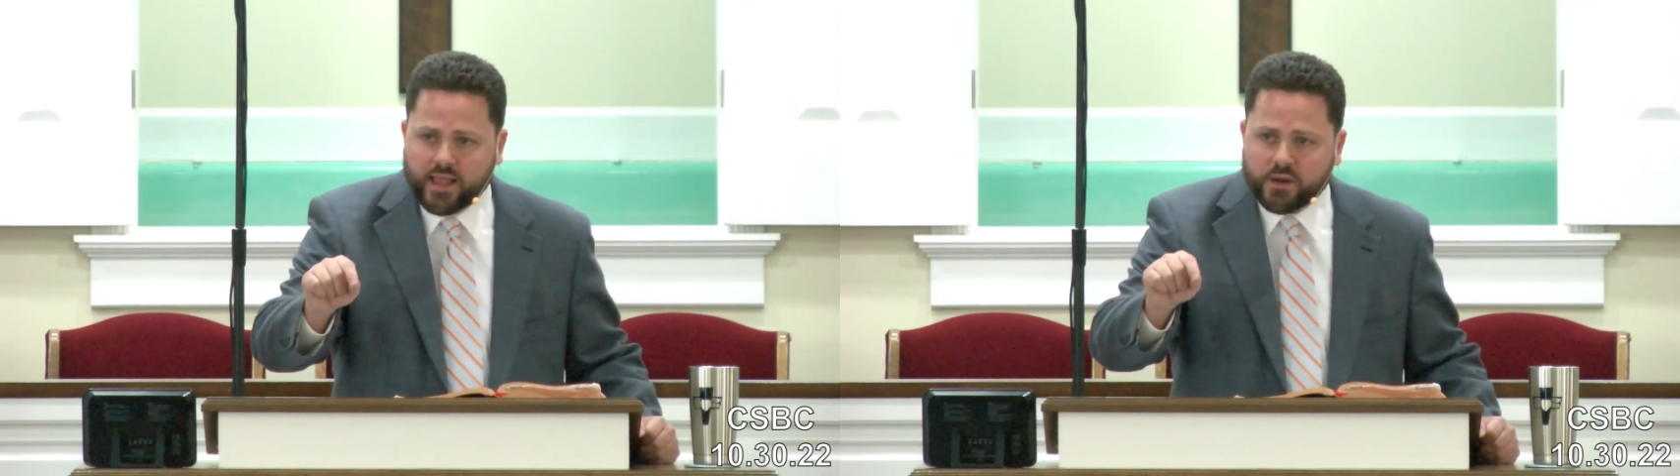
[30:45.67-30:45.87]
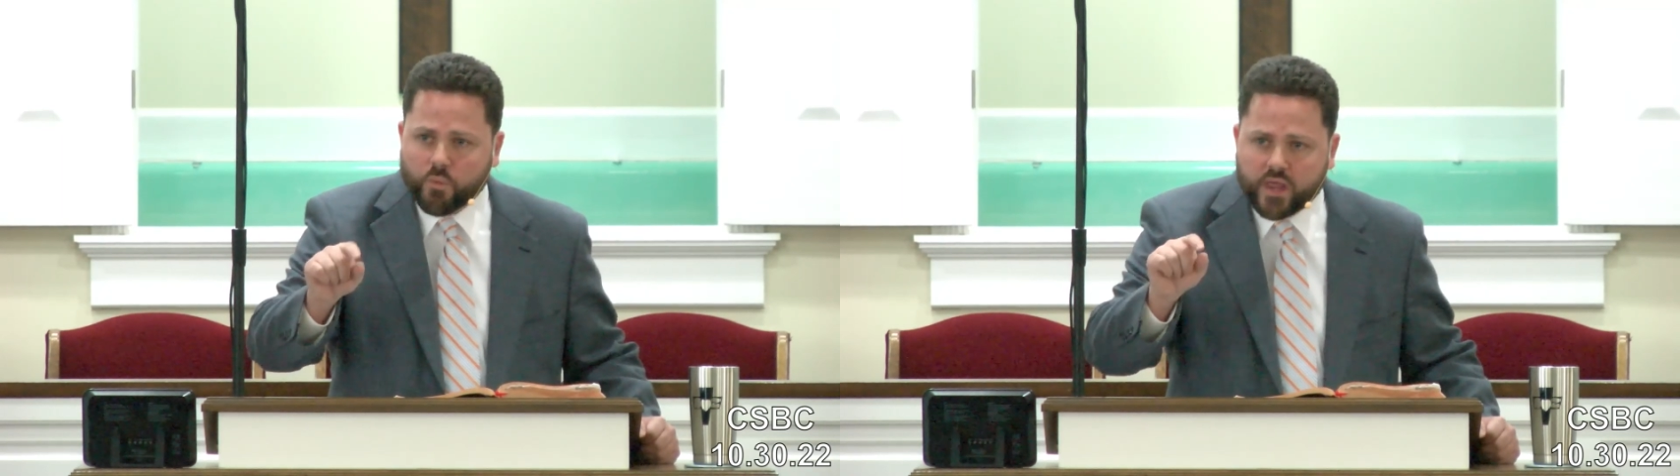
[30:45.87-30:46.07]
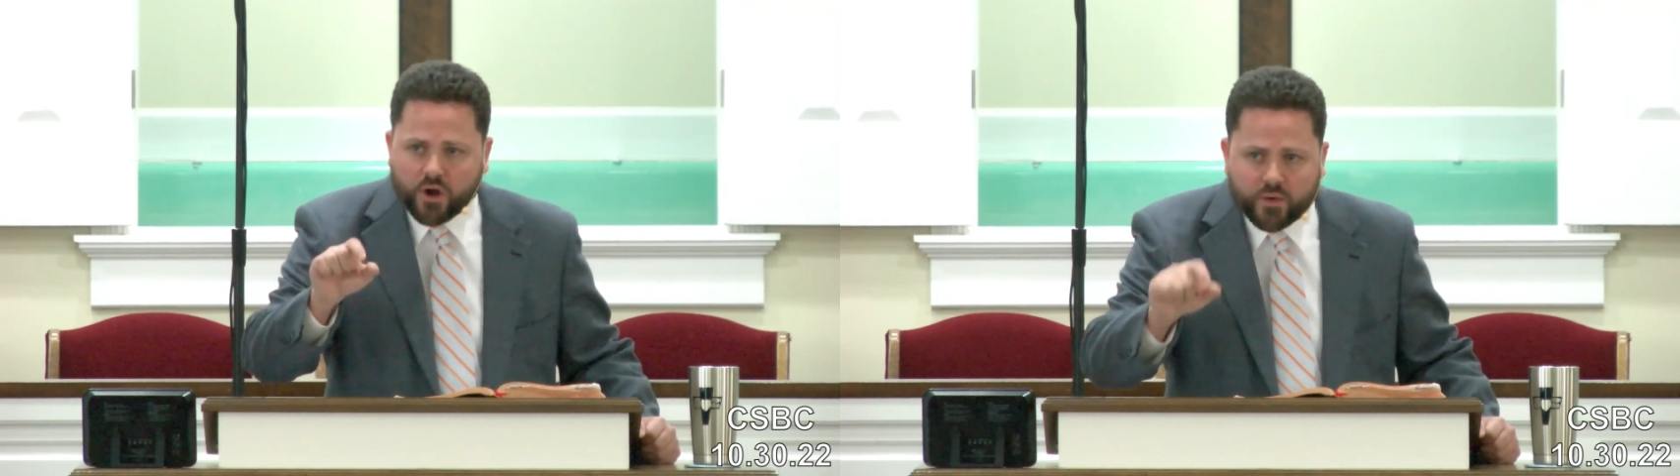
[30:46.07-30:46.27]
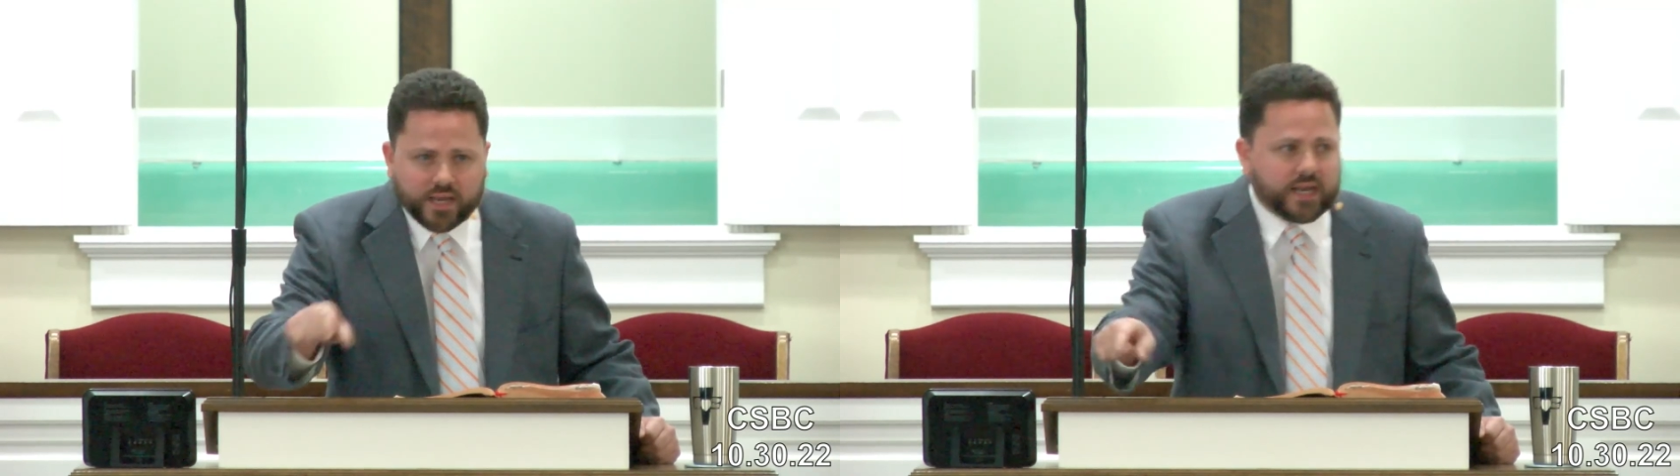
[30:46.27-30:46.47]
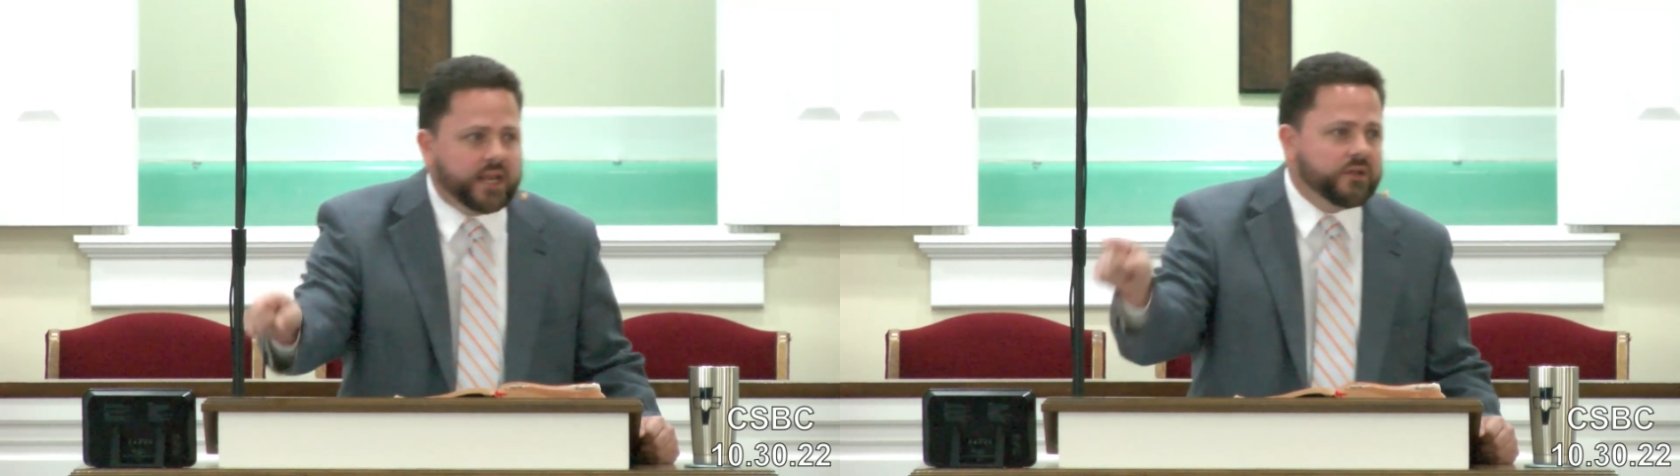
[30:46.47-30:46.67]
and we are
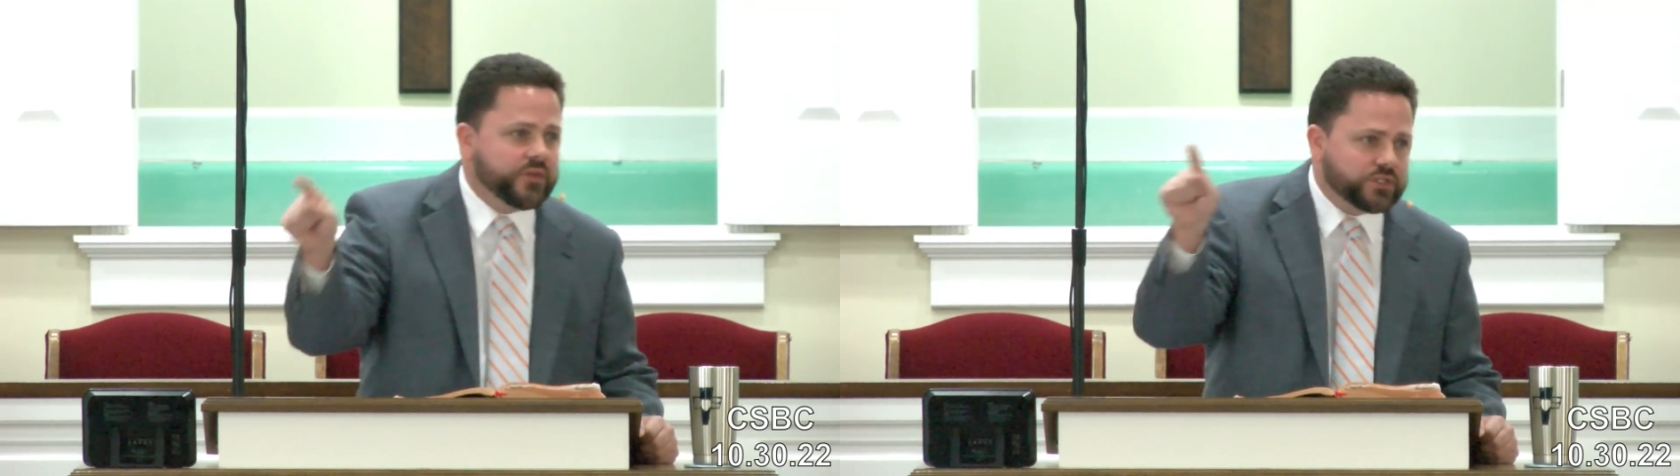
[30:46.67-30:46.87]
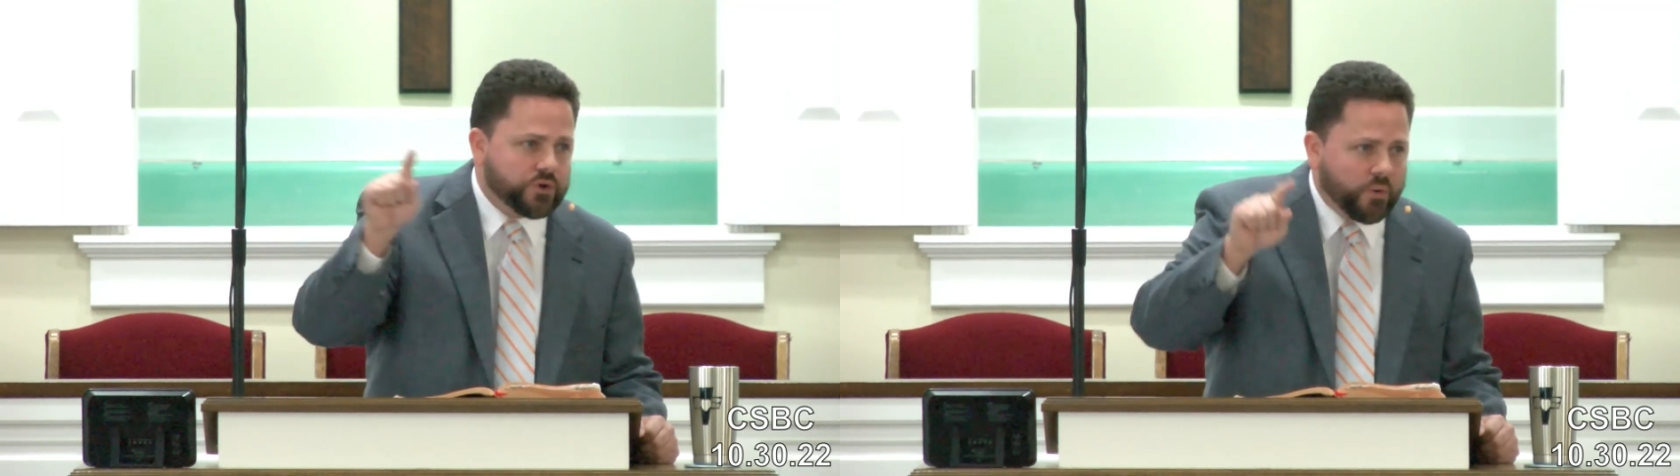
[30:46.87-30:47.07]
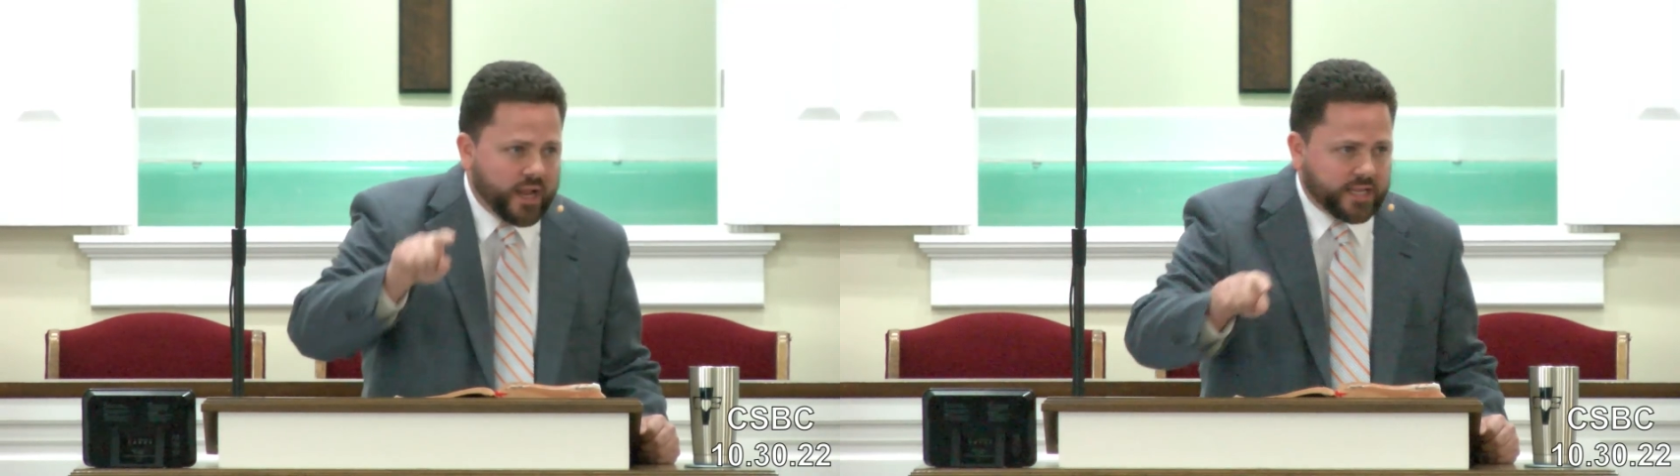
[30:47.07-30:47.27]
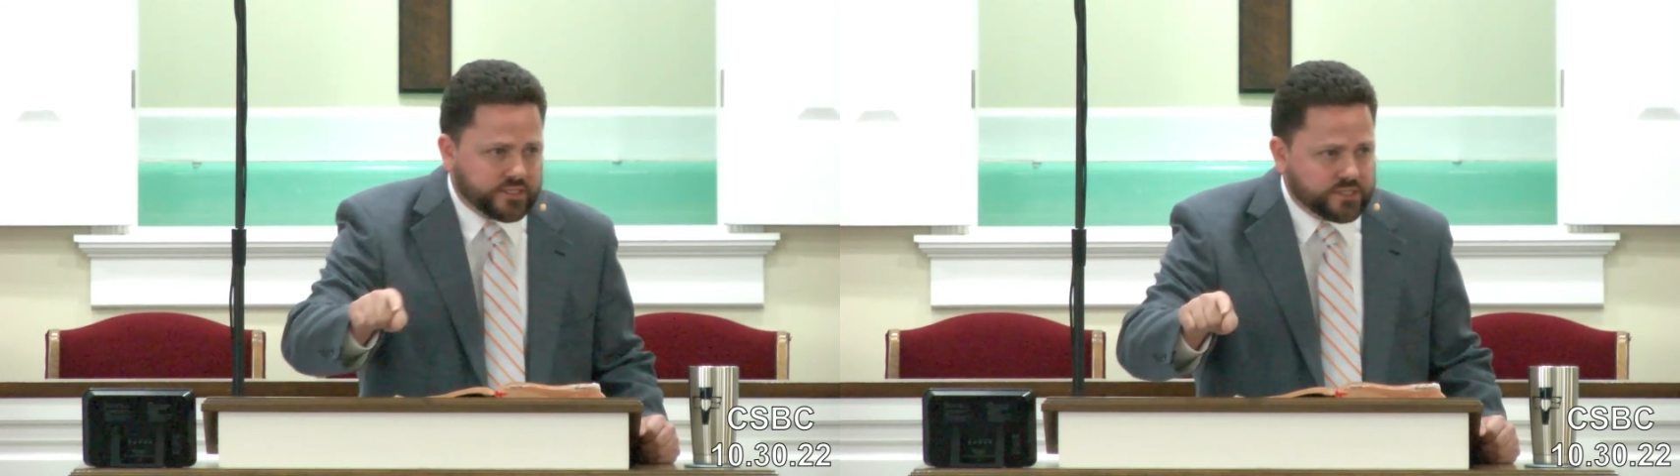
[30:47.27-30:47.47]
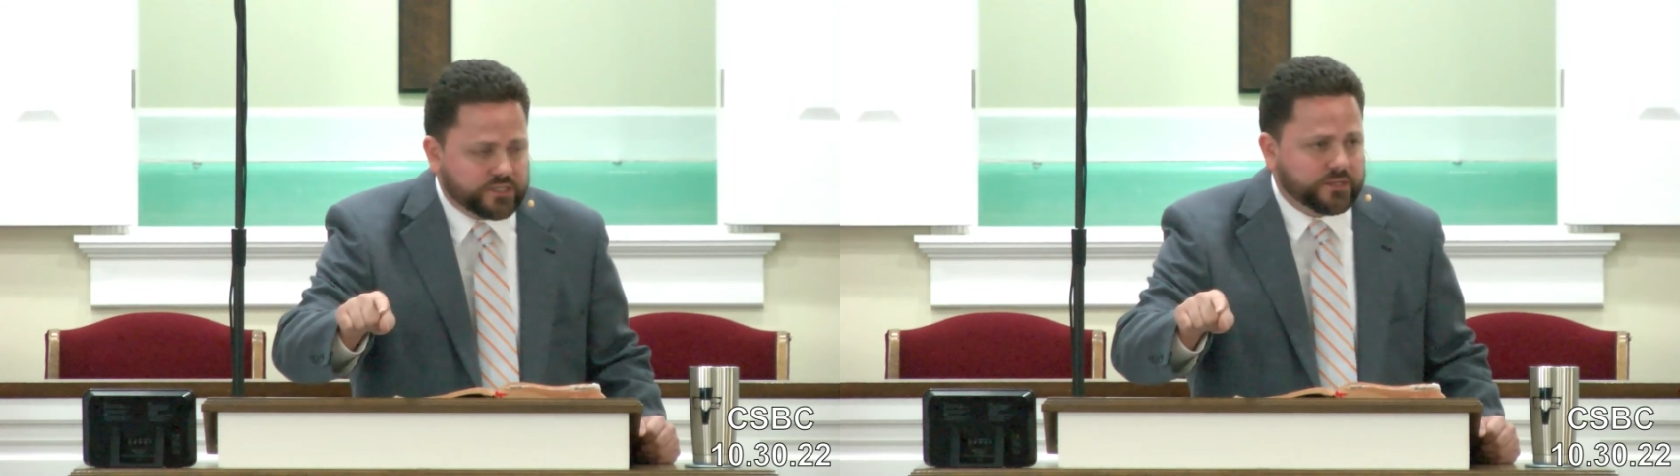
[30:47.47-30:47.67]
in need of his
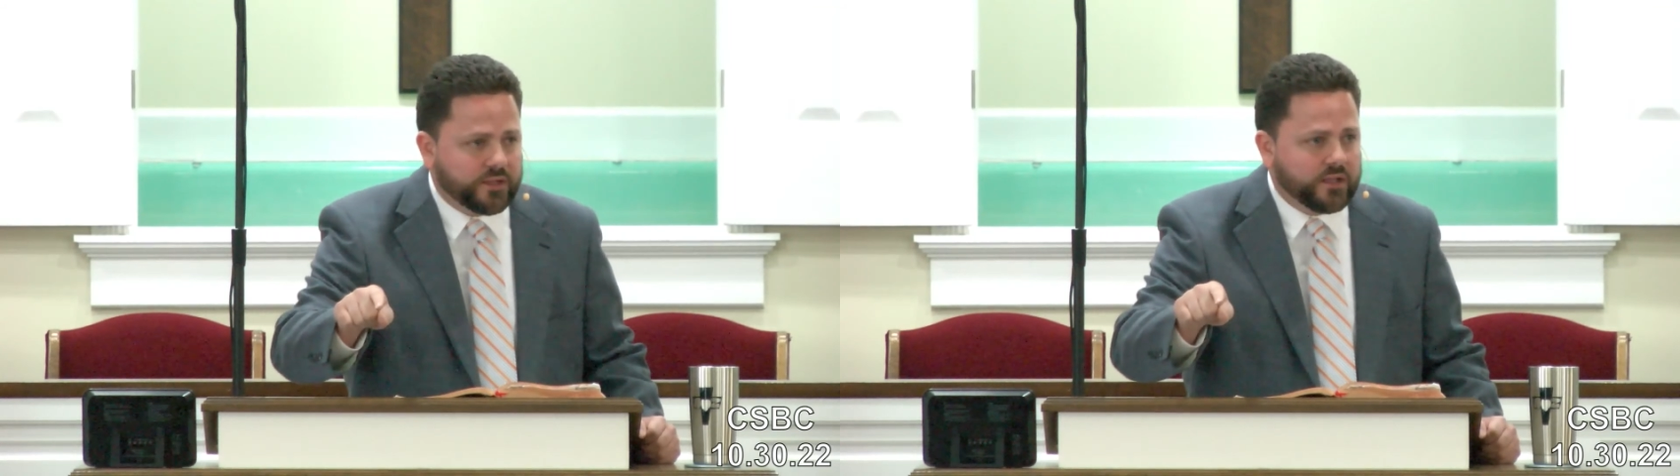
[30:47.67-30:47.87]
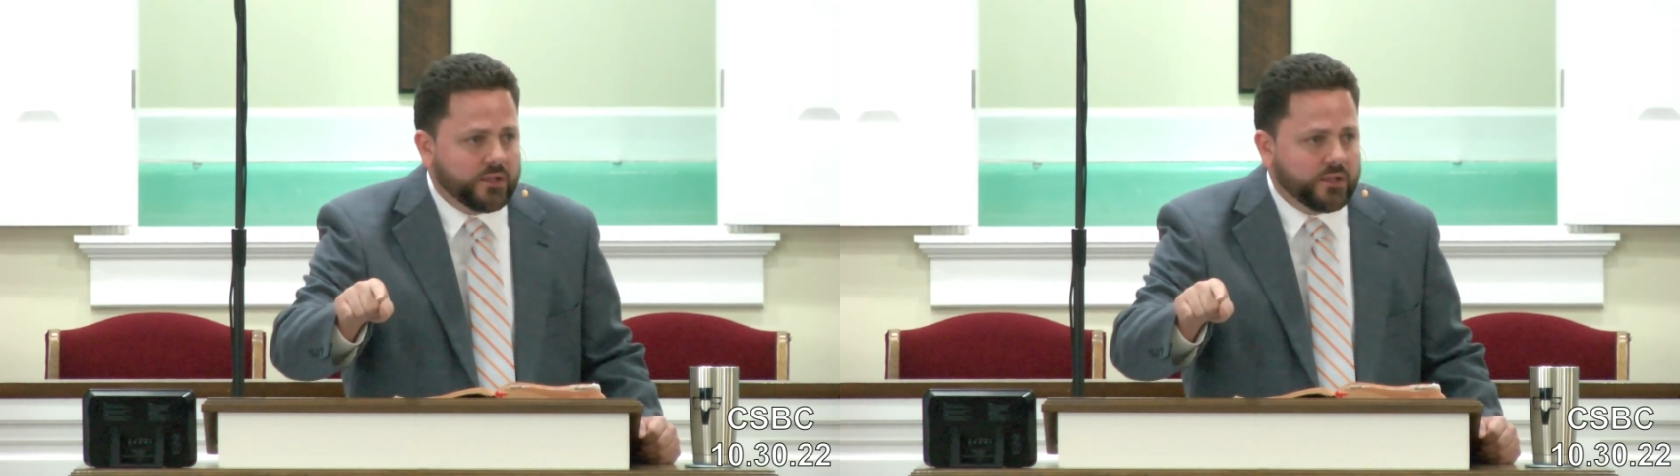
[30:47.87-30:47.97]
grace,